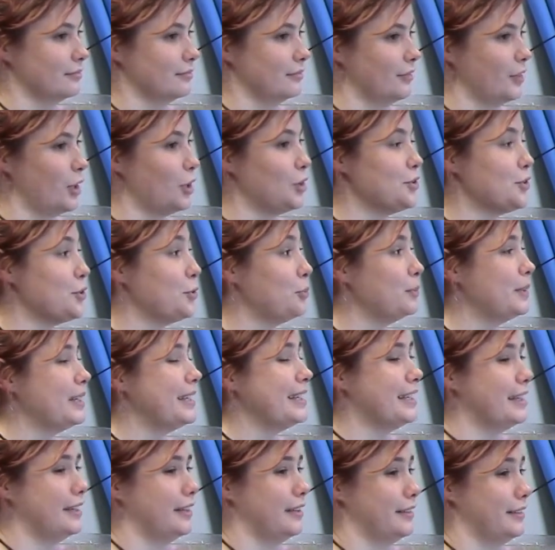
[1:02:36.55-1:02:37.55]
Also
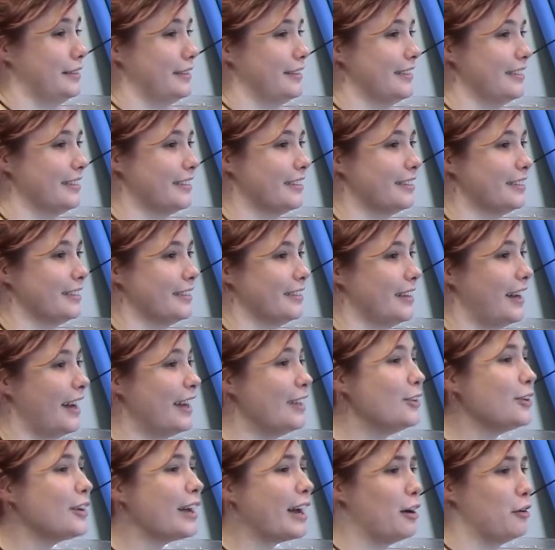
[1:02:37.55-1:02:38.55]
me. I
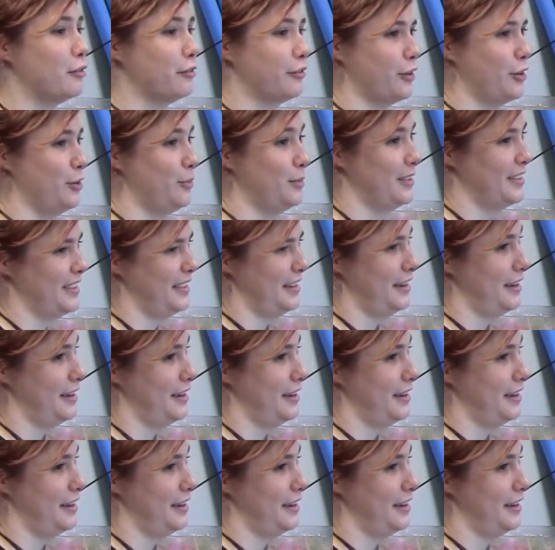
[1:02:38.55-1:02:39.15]
look out for you, Miss Inez.